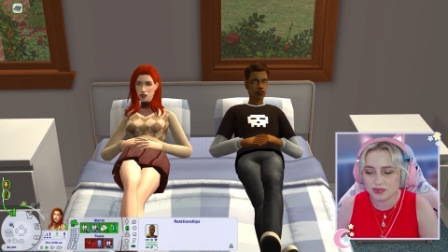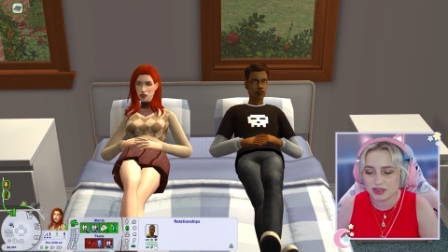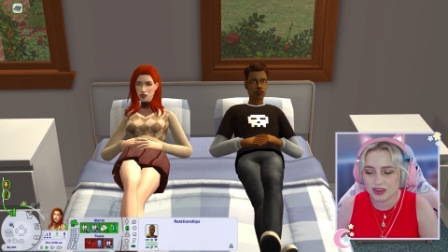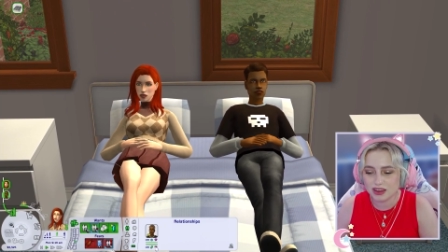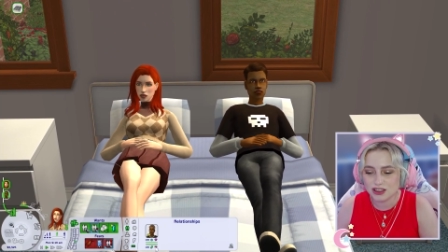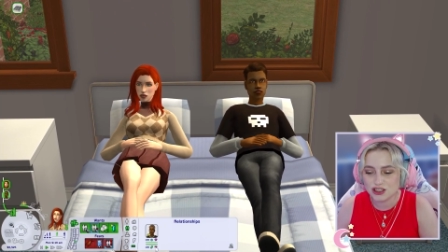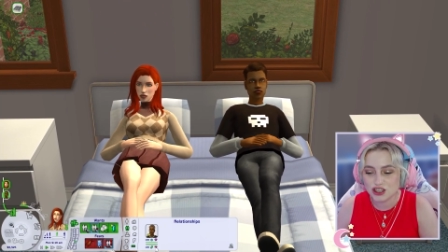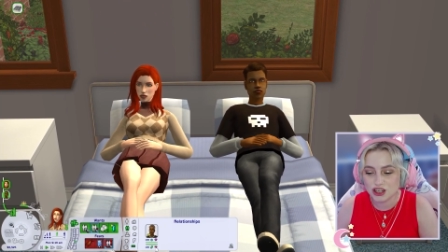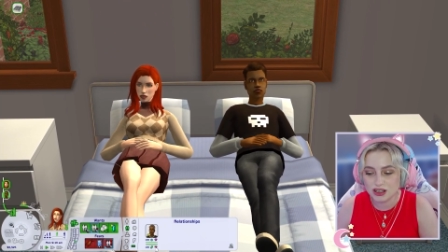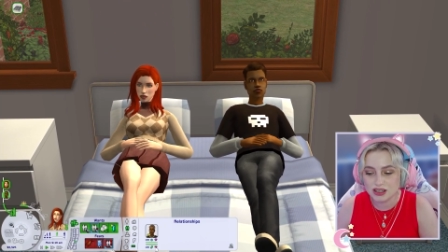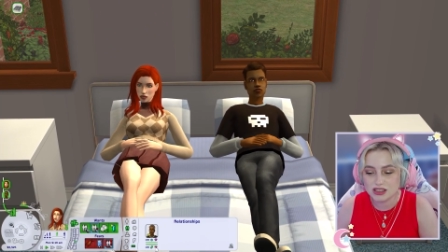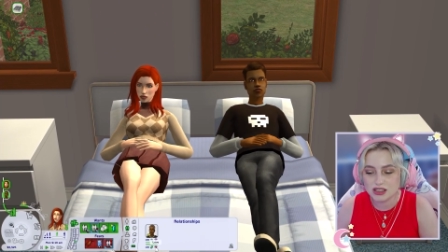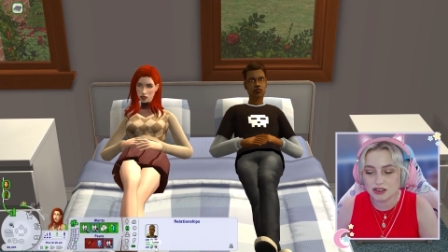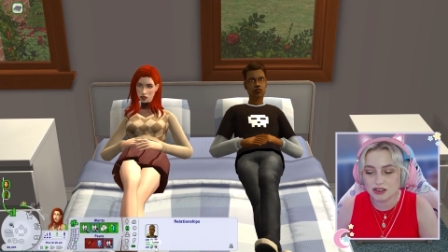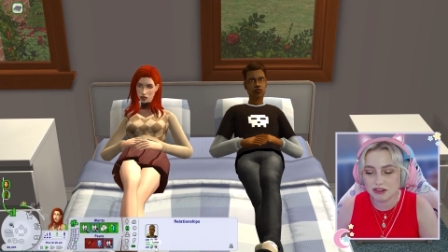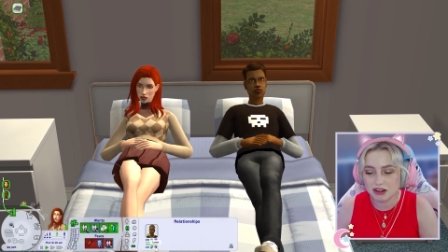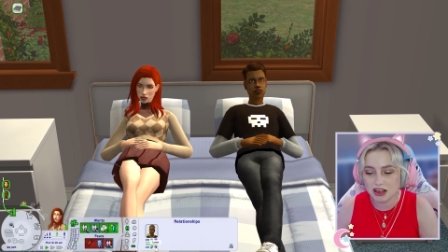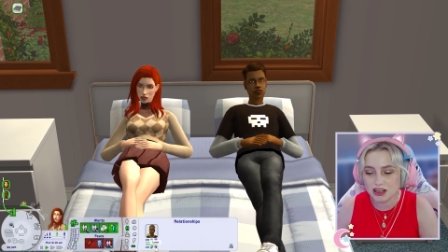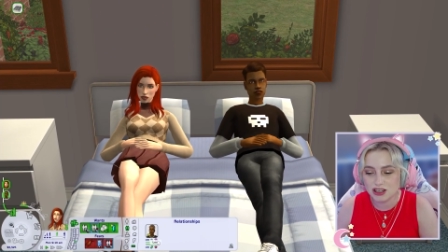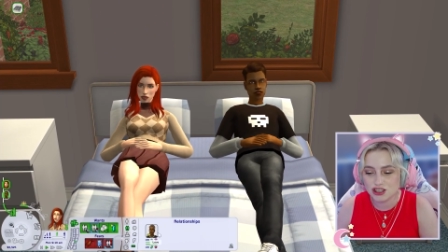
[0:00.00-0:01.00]
She is in a
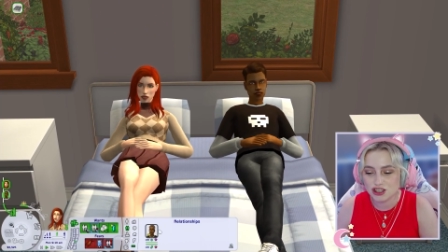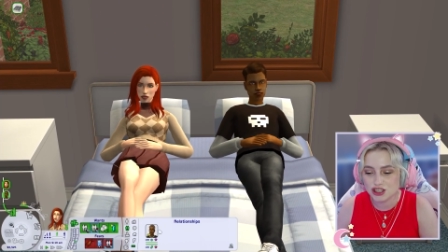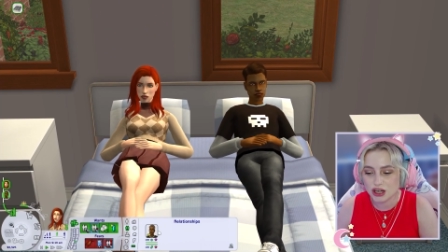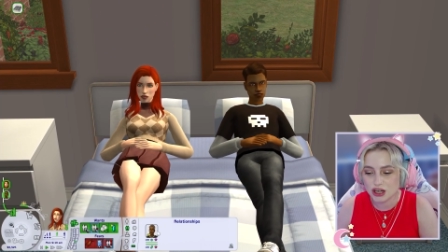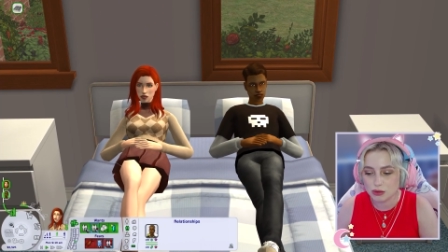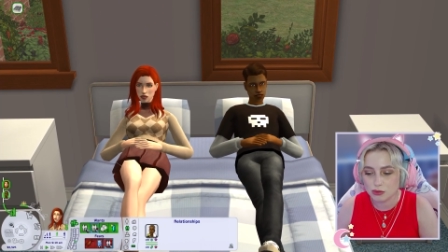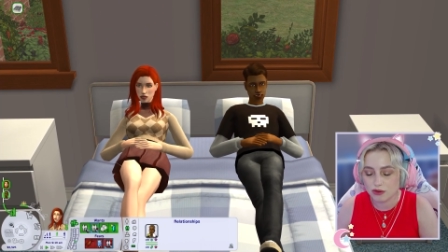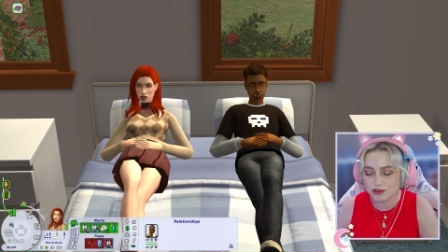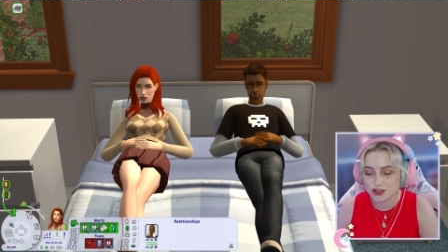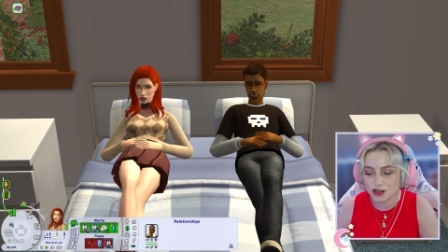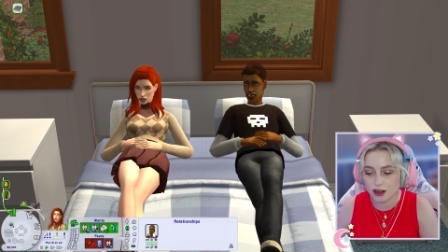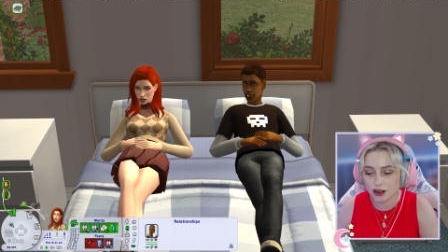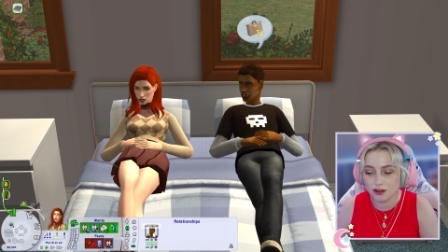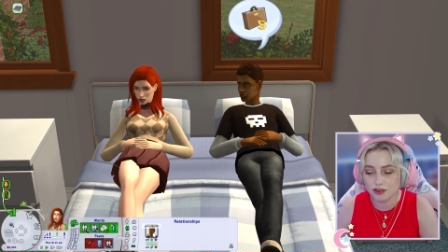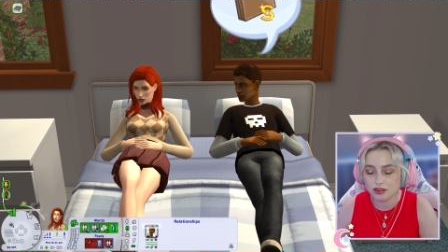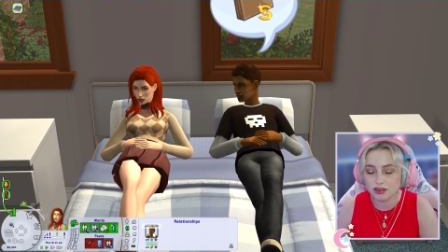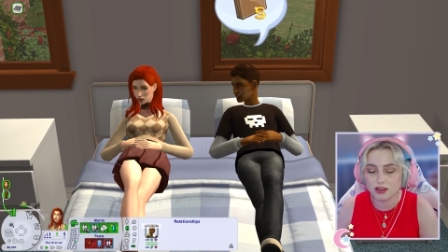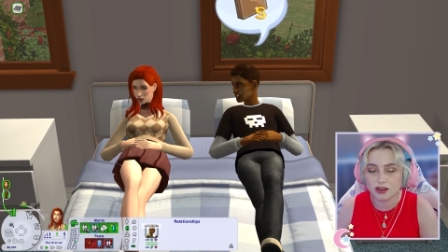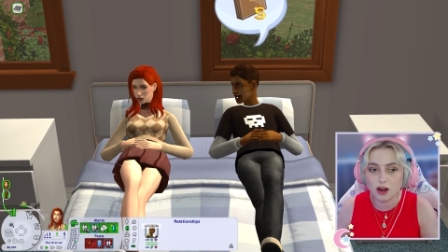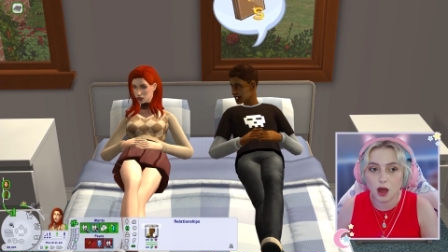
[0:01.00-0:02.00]
relationship with
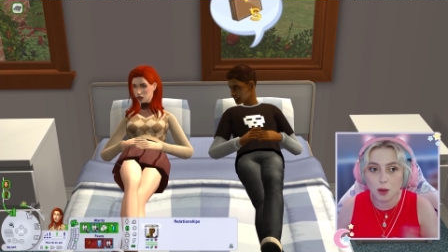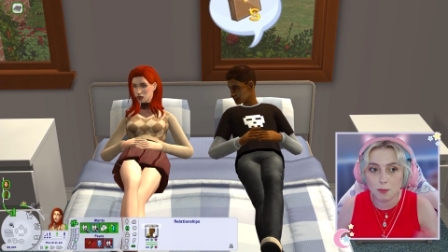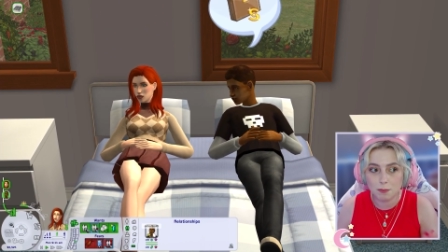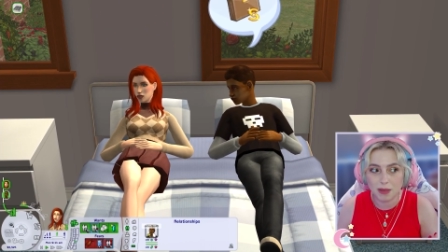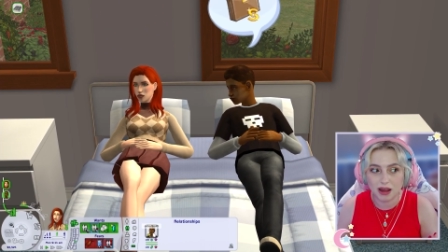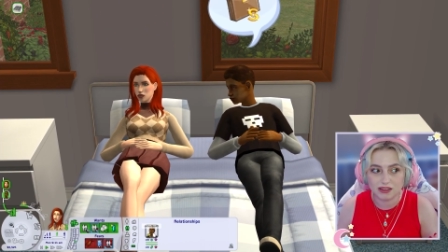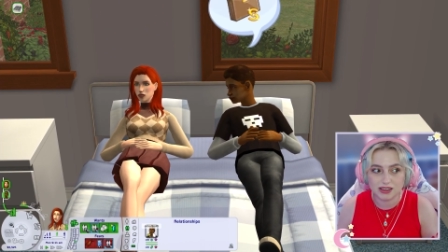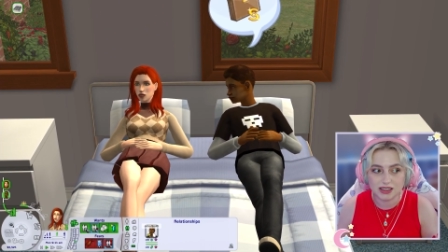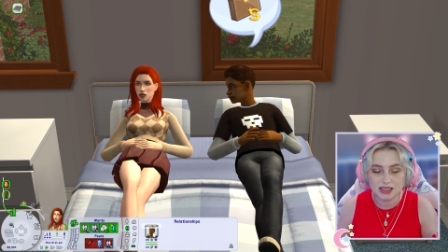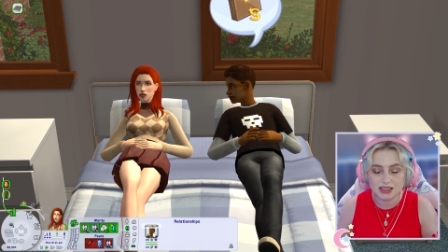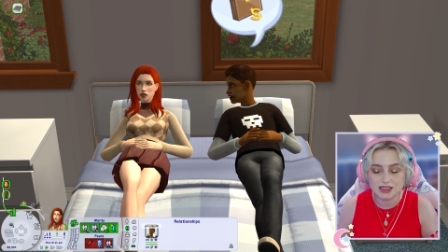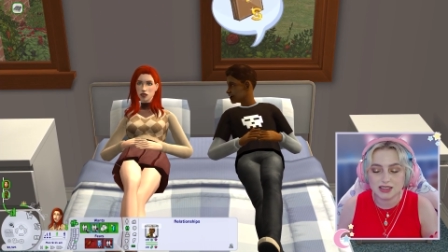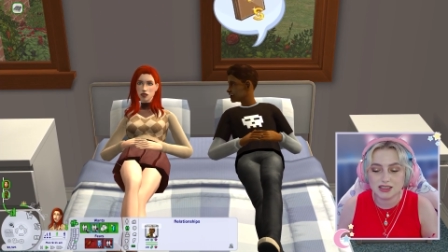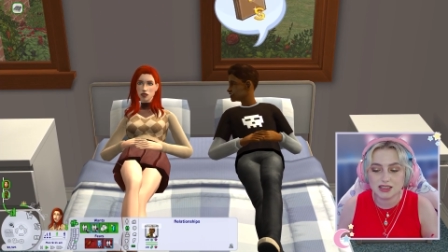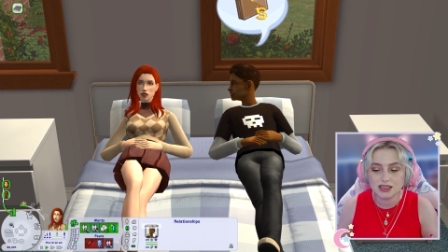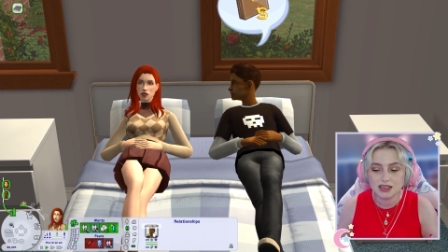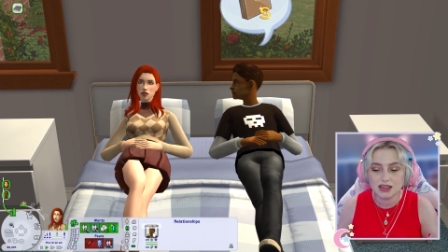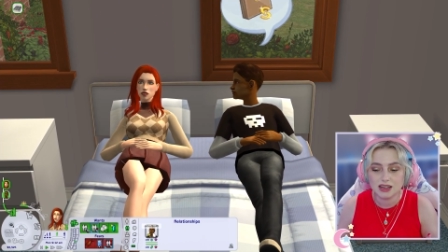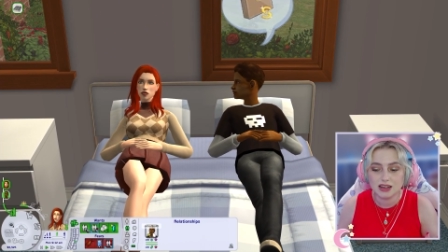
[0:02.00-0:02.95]
John. They're not married,